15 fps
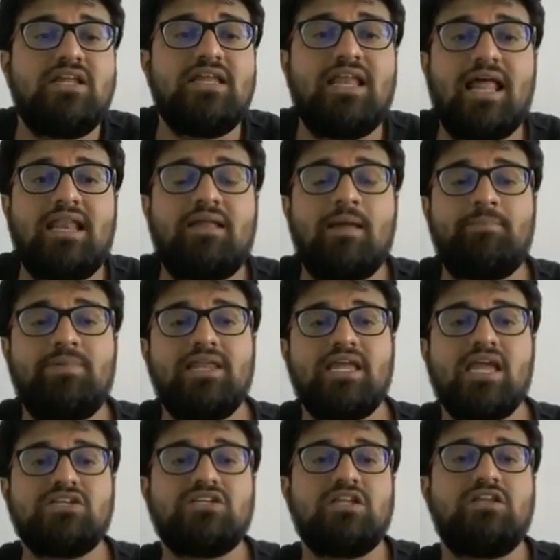In an
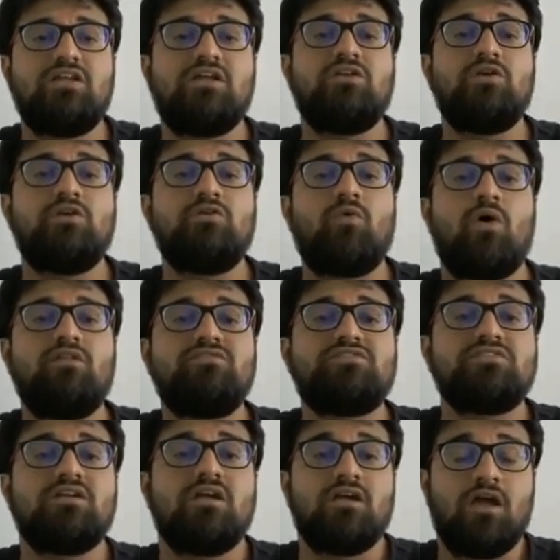application, it
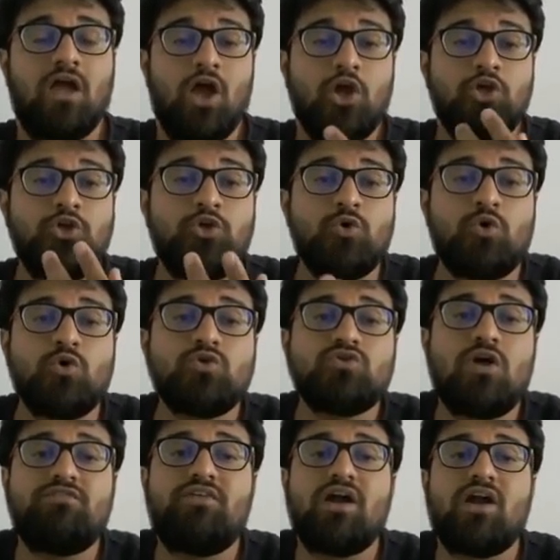involves use
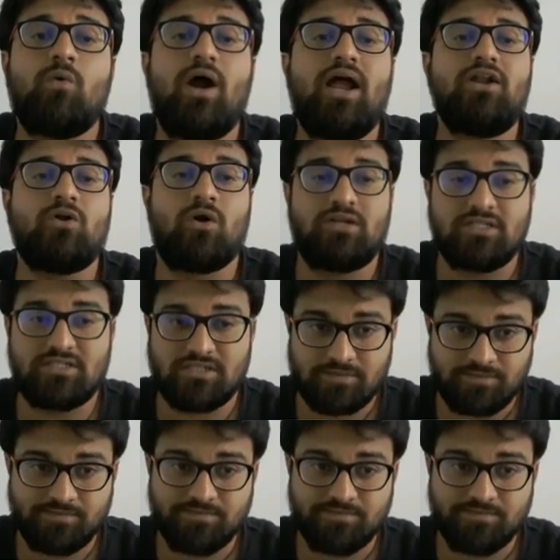of acquired knowledge.